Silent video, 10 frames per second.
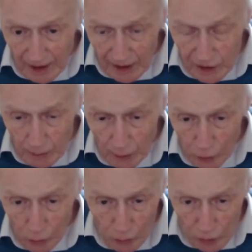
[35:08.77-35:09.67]
And so my
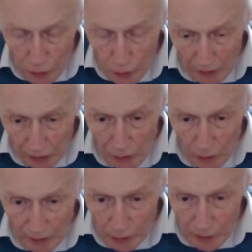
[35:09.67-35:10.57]
thought was, well,
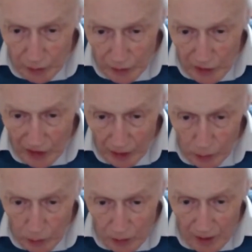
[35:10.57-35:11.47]
what I will do is I
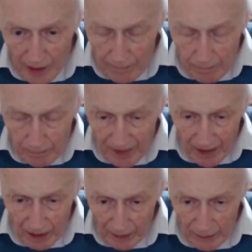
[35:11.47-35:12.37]
will,
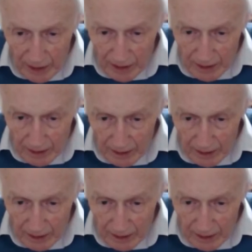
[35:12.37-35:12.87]
having